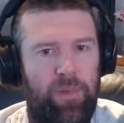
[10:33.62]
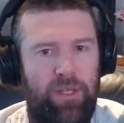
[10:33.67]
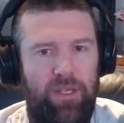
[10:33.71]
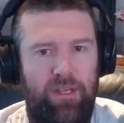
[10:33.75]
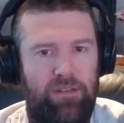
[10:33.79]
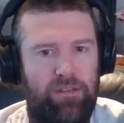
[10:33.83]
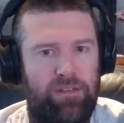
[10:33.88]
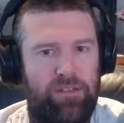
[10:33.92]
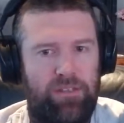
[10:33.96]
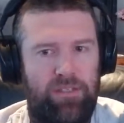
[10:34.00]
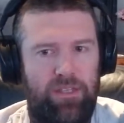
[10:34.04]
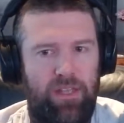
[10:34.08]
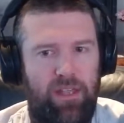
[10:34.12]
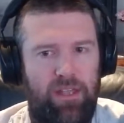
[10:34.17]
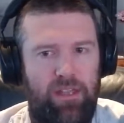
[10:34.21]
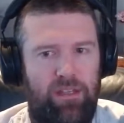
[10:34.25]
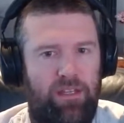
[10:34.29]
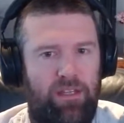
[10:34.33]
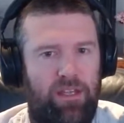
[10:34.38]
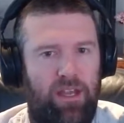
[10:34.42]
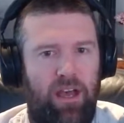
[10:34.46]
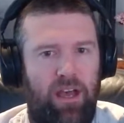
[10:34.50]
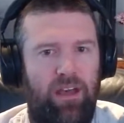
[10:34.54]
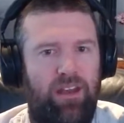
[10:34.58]
because they
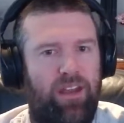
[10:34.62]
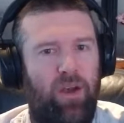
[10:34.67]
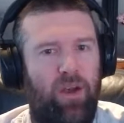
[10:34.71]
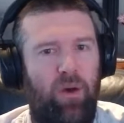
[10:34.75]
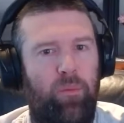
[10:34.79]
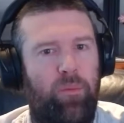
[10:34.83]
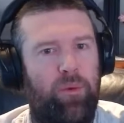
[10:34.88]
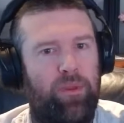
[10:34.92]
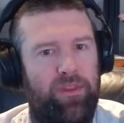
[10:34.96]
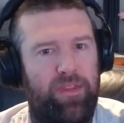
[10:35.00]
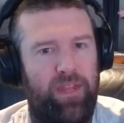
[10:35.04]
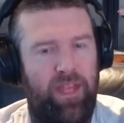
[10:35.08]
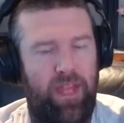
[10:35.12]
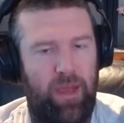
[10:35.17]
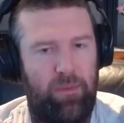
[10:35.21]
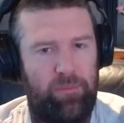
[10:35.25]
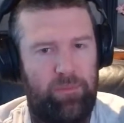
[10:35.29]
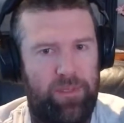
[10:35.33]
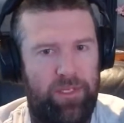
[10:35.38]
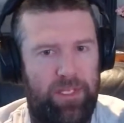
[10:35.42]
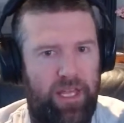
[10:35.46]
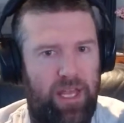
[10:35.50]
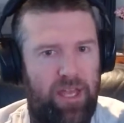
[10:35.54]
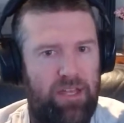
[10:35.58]
can't help at the
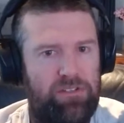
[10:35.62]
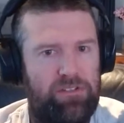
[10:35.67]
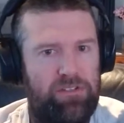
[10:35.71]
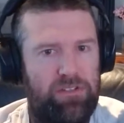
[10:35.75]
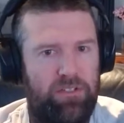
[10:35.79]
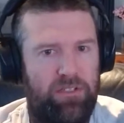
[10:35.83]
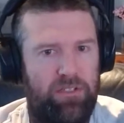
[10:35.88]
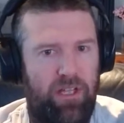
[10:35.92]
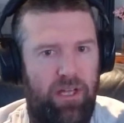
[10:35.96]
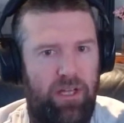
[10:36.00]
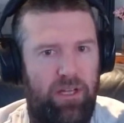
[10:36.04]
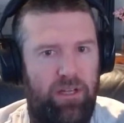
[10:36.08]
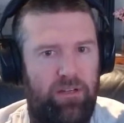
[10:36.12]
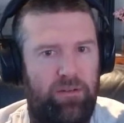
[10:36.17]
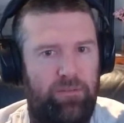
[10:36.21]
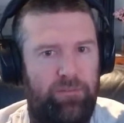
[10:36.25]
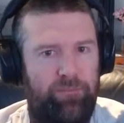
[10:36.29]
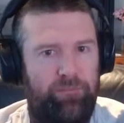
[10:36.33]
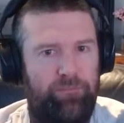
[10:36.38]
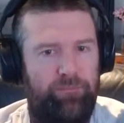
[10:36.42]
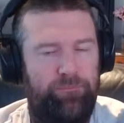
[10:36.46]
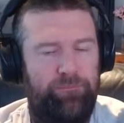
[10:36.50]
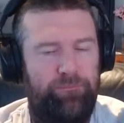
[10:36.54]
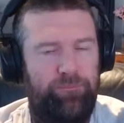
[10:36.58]
application layer.
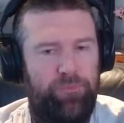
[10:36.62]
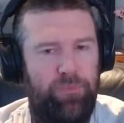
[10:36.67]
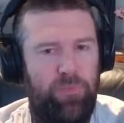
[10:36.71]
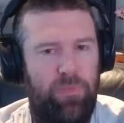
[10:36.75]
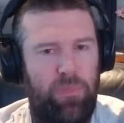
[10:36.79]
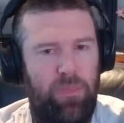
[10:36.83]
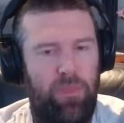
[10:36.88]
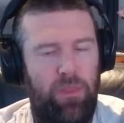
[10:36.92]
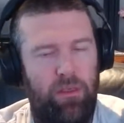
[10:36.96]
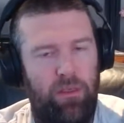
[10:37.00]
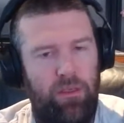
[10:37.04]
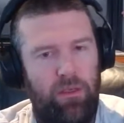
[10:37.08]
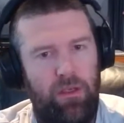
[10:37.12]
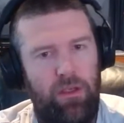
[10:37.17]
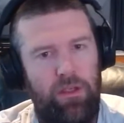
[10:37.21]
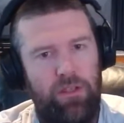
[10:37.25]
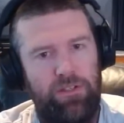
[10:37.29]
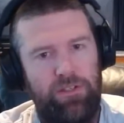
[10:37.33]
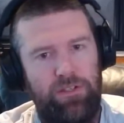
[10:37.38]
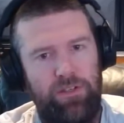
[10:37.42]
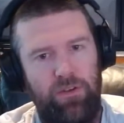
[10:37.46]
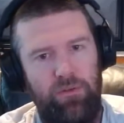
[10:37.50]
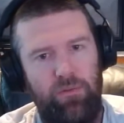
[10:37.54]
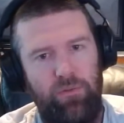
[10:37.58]

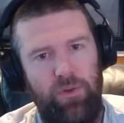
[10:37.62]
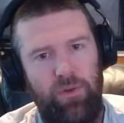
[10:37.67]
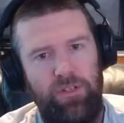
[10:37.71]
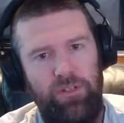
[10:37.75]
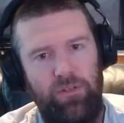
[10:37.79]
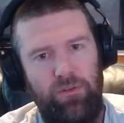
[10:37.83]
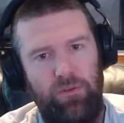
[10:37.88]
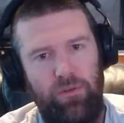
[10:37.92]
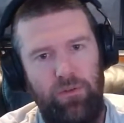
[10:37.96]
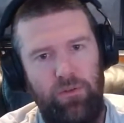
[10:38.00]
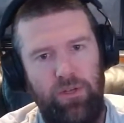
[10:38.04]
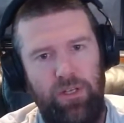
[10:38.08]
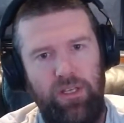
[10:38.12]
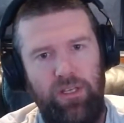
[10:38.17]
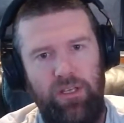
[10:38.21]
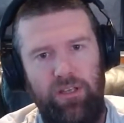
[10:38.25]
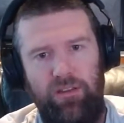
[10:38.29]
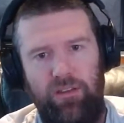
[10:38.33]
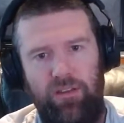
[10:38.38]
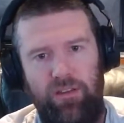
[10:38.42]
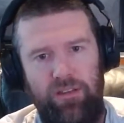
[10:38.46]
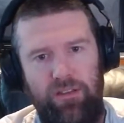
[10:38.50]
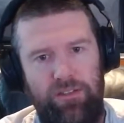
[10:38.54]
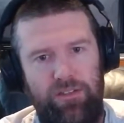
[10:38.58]
So when you're looking
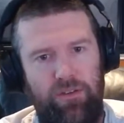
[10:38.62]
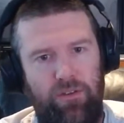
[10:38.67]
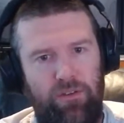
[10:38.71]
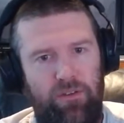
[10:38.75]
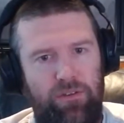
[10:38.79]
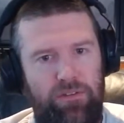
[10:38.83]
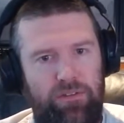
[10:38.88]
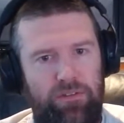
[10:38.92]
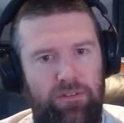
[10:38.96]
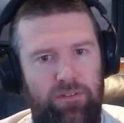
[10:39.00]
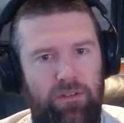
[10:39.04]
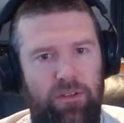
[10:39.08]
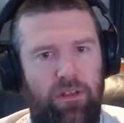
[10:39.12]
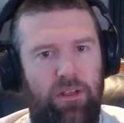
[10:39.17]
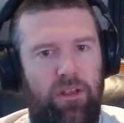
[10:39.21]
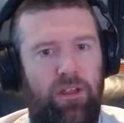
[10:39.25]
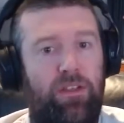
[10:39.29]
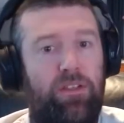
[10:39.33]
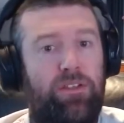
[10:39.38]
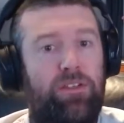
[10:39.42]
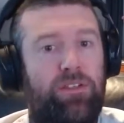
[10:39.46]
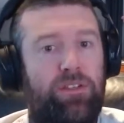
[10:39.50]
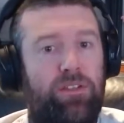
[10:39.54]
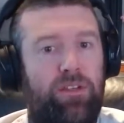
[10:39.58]
at this sort of
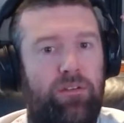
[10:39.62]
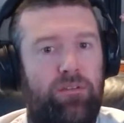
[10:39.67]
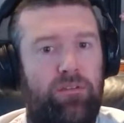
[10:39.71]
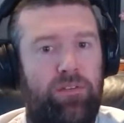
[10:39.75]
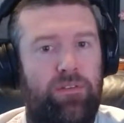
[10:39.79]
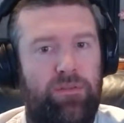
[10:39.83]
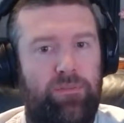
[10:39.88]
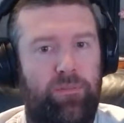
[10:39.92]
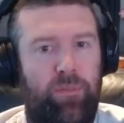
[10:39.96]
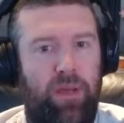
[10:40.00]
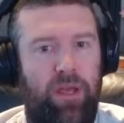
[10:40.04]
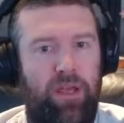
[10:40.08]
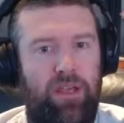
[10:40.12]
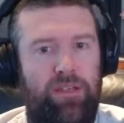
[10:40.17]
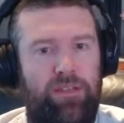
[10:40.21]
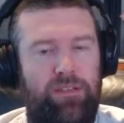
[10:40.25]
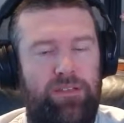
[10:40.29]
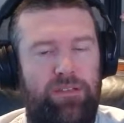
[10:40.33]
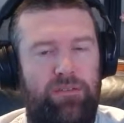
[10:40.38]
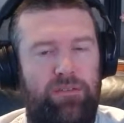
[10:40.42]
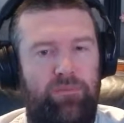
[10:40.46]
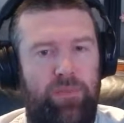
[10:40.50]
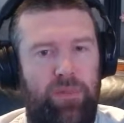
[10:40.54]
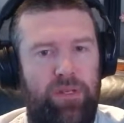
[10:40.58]

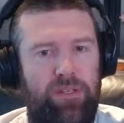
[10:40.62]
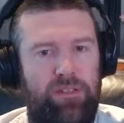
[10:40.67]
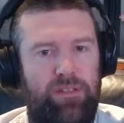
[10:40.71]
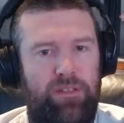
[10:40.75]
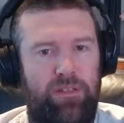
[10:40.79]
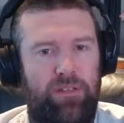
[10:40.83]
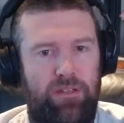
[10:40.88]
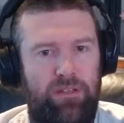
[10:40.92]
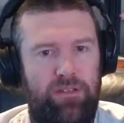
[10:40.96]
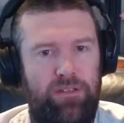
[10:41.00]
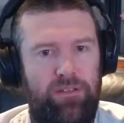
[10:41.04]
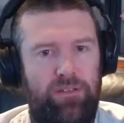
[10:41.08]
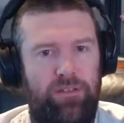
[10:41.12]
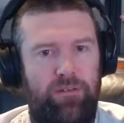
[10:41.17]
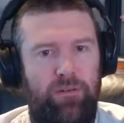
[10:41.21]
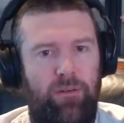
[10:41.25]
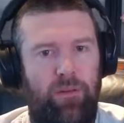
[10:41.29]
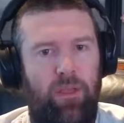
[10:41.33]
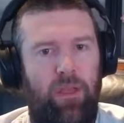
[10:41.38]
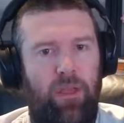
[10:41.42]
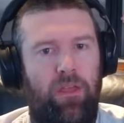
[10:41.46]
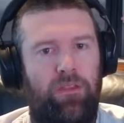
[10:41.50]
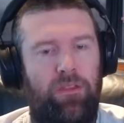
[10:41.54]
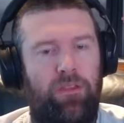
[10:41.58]
service-based business,
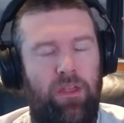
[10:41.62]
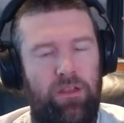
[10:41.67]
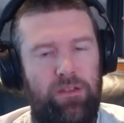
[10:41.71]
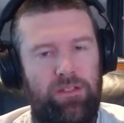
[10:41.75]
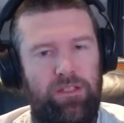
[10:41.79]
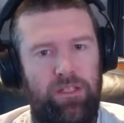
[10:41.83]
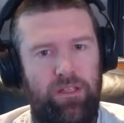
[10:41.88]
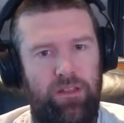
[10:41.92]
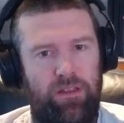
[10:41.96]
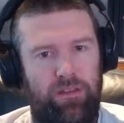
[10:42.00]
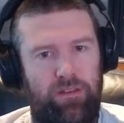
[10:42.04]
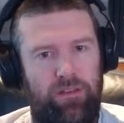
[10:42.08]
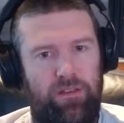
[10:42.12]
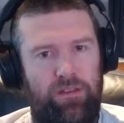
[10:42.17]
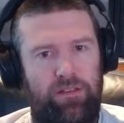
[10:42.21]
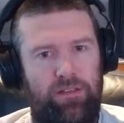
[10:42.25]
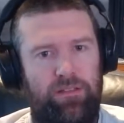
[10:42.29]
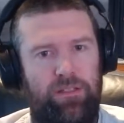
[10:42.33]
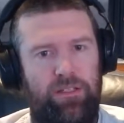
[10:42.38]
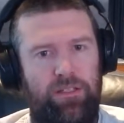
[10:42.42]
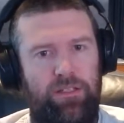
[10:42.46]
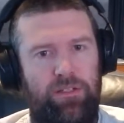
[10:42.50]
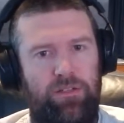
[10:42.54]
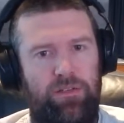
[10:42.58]
those are the
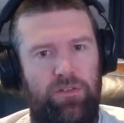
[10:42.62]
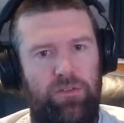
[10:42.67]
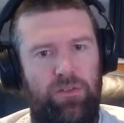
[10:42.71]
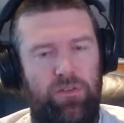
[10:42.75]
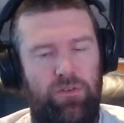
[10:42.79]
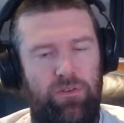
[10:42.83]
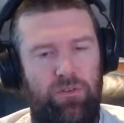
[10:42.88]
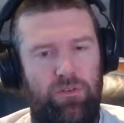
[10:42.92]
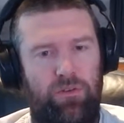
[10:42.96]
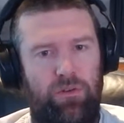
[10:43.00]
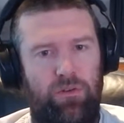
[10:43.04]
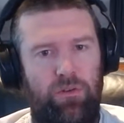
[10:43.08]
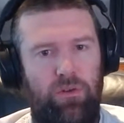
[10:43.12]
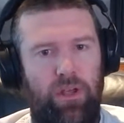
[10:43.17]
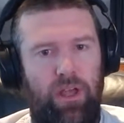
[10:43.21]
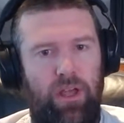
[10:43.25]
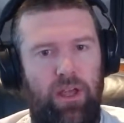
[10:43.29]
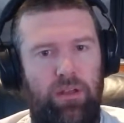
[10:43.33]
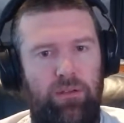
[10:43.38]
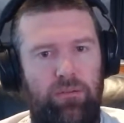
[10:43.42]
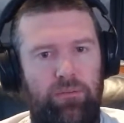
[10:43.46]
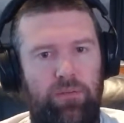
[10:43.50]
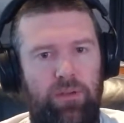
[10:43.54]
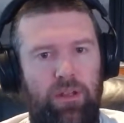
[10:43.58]
things that you should look
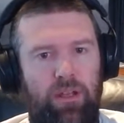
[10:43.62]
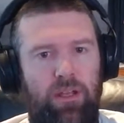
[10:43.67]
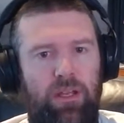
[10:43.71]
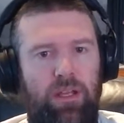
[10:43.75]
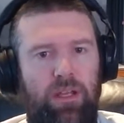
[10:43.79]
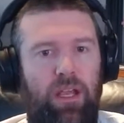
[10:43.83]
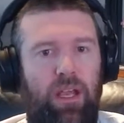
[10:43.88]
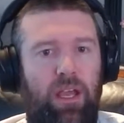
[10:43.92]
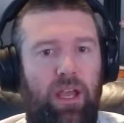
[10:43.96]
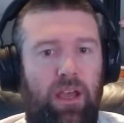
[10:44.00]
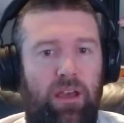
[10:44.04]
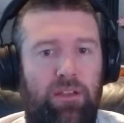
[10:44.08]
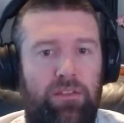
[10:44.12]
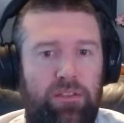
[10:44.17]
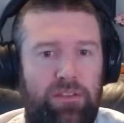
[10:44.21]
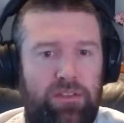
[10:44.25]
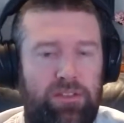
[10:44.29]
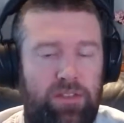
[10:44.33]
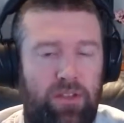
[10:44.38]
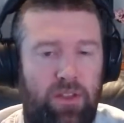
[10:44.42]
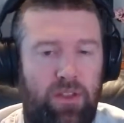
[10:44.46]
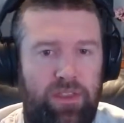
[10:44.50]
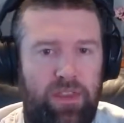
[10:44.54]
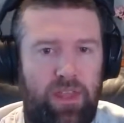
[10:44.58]
at. And
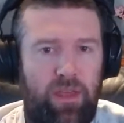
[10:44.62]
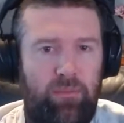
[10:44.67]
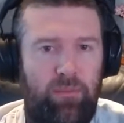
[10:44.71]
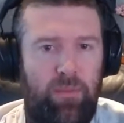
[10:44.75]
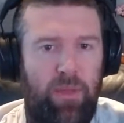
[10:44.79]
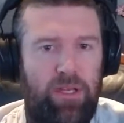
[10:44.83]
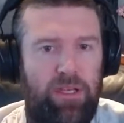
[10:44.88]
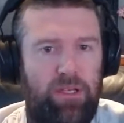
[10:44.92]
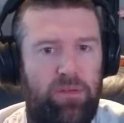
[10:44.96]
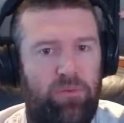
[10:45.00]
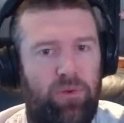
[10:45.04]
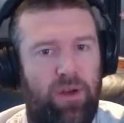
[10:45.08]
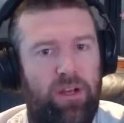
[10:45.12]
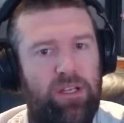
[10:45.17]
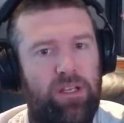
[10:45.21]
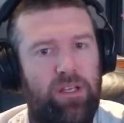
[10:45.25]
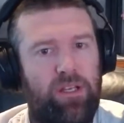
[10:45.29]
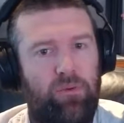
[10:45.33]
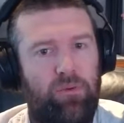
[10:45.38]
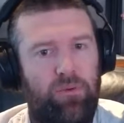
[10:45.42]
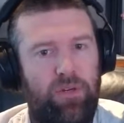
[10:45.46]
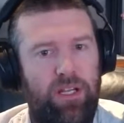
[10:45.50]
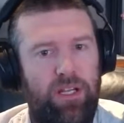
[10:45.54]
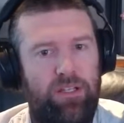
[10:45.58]
there's not that many
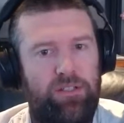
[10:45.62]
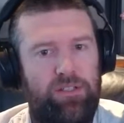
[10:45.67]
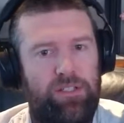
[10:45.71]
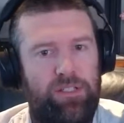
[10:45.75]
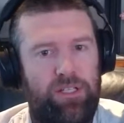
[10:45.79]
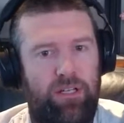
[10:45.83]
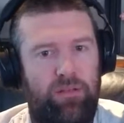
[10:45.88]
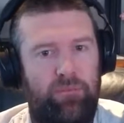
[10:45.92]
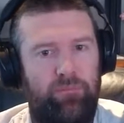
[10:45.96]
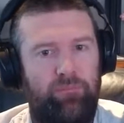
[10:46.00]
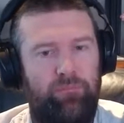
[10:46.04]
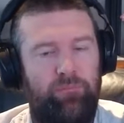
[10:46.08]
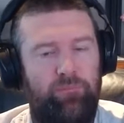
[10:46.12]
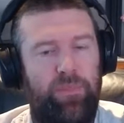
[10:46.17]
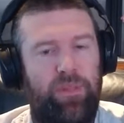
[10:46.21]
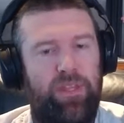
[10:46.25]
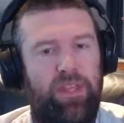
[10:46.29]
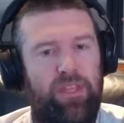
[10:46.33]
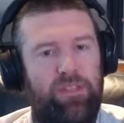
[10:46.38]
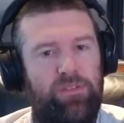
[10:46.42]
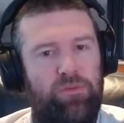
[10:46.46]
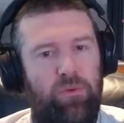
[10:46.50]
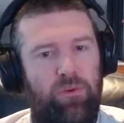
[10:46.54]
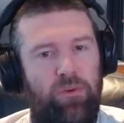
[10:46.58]
running around yet.
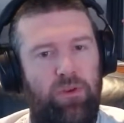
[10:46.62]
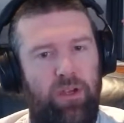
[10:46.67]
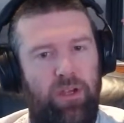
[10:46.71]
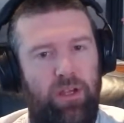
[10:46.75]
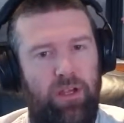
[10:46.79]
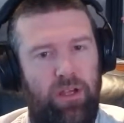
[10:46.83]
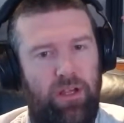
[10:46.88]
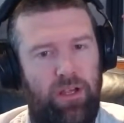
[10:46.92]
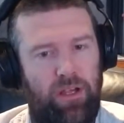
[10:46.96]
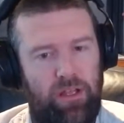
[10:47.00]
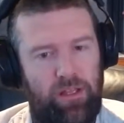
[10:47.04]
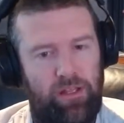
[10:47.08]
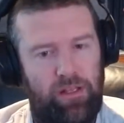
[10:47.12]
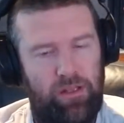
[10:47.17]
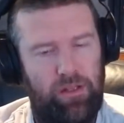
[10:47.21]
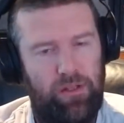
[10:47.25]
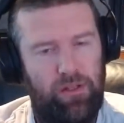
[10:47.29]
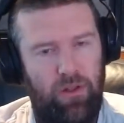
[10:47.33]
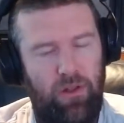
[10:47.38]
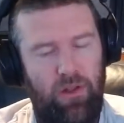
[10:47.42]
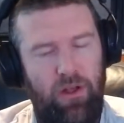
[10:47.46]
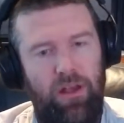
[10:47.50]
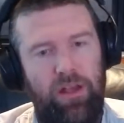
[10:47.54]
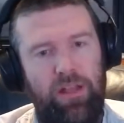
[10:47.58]
That's what
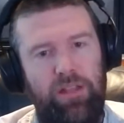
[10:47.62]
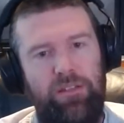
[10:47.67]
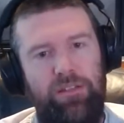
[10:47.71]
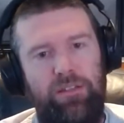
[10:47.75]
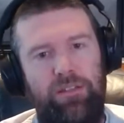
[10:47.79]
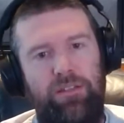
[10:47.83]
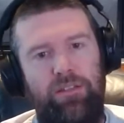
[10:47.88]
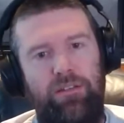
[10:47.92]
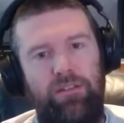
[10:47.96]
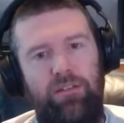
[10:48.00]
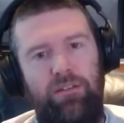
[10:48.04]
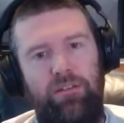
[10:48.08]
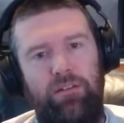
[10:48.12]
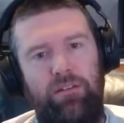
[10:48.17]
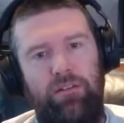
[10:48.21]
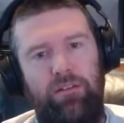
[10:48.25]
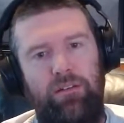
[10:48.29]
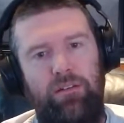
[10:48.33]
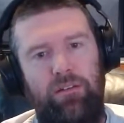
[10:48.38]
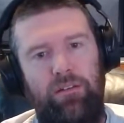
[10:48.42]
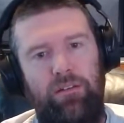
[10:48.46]
clients